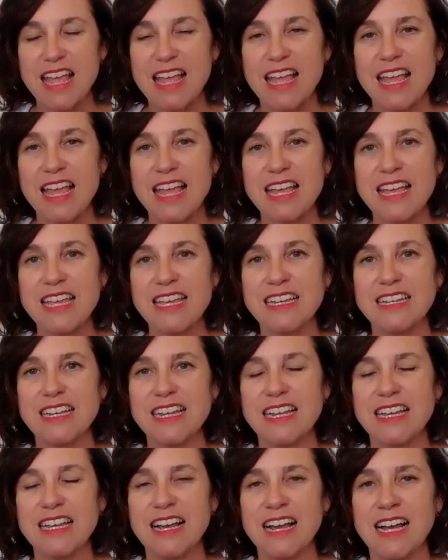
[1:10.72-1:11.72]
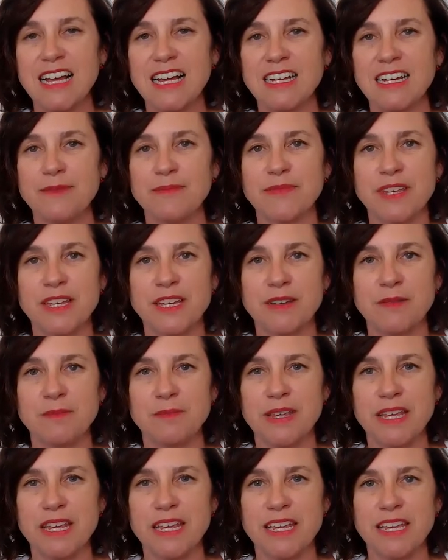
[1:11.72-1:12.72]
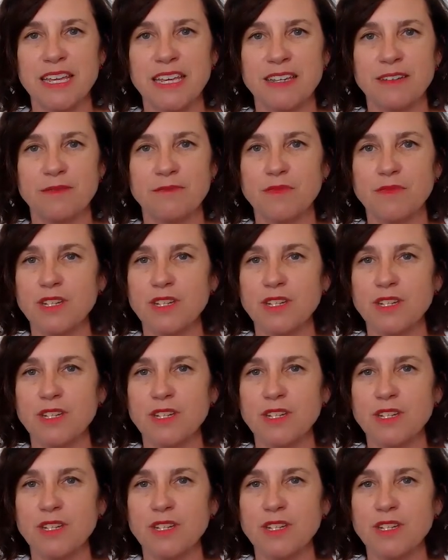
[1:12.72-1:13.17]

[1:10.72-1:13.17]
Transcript: It could be,